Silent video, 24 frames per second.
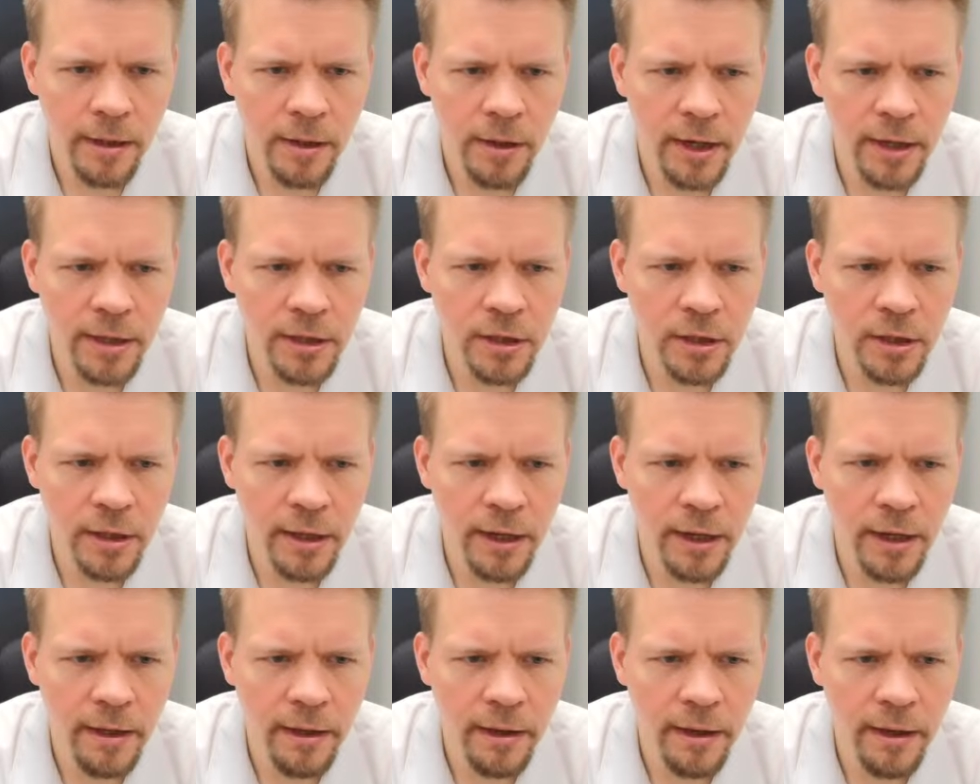Actually,
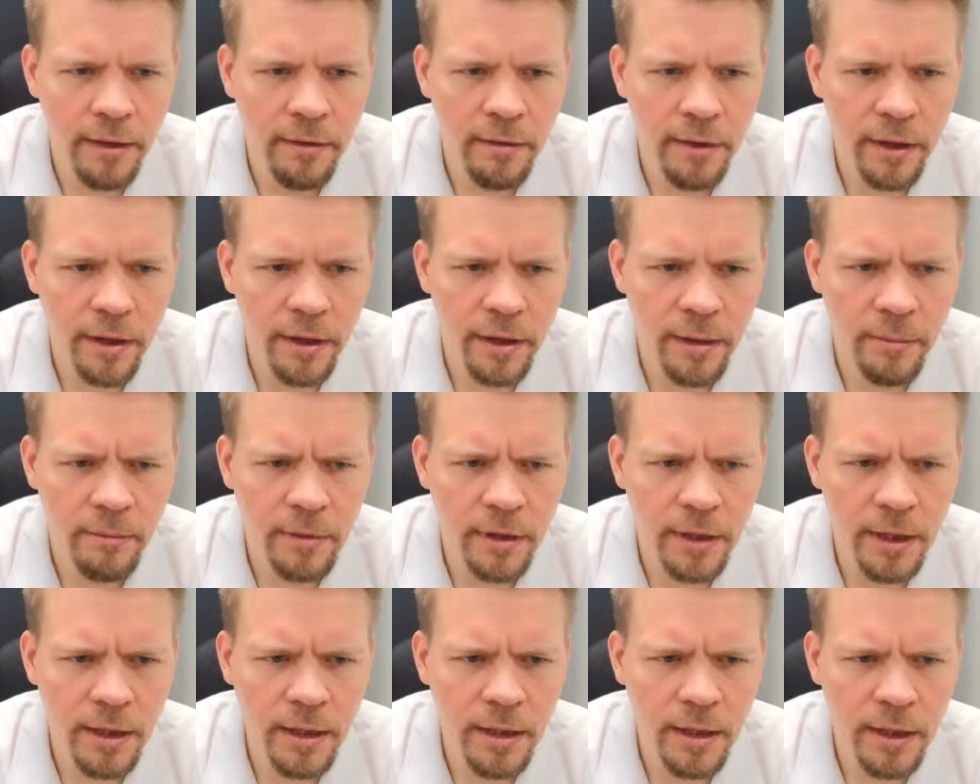I am
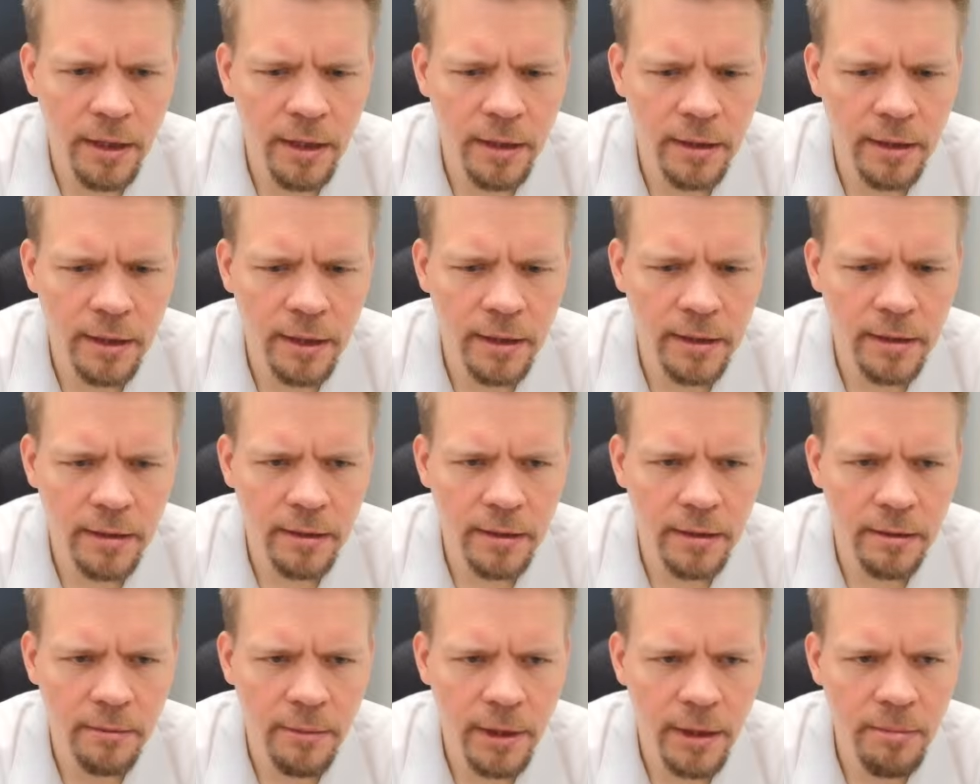thinking
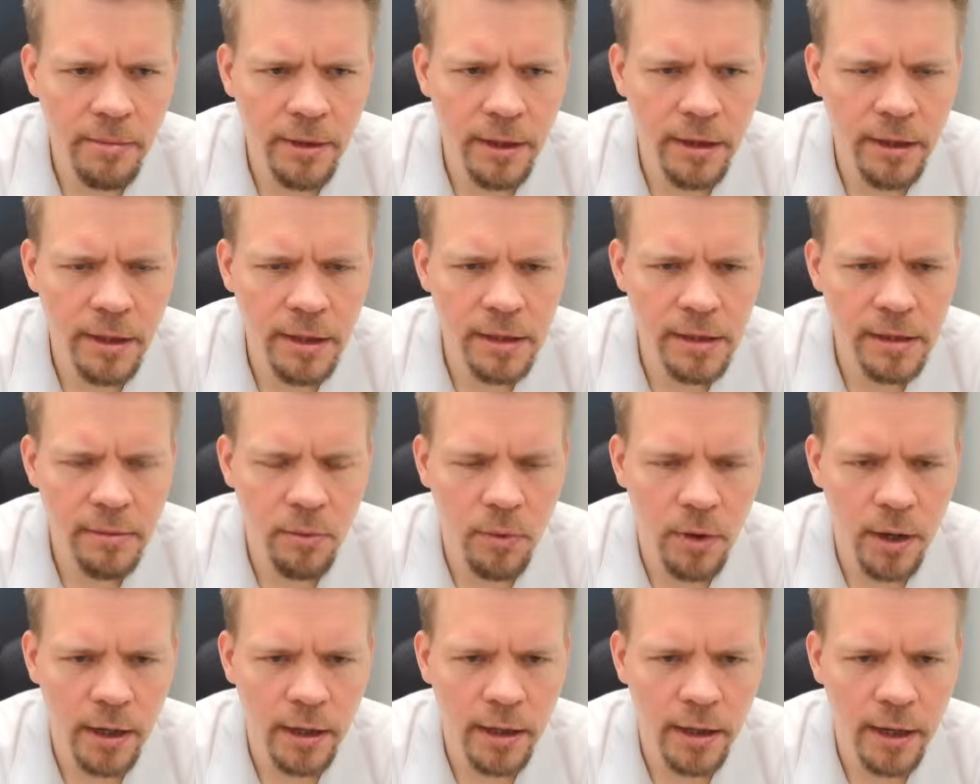that maybe this
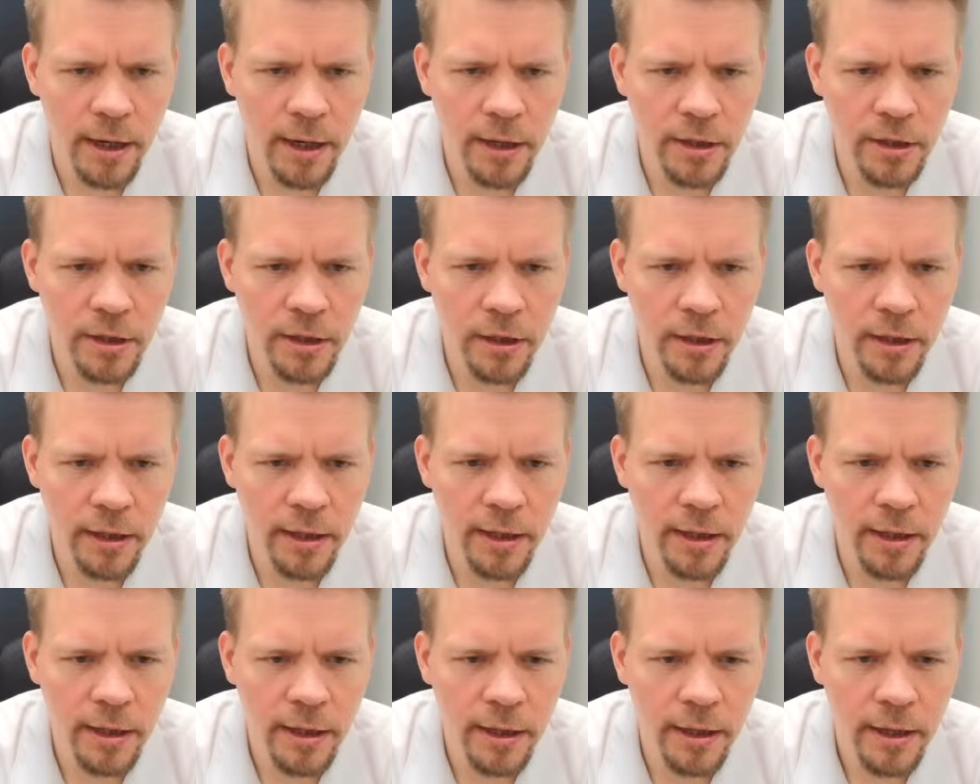one actually,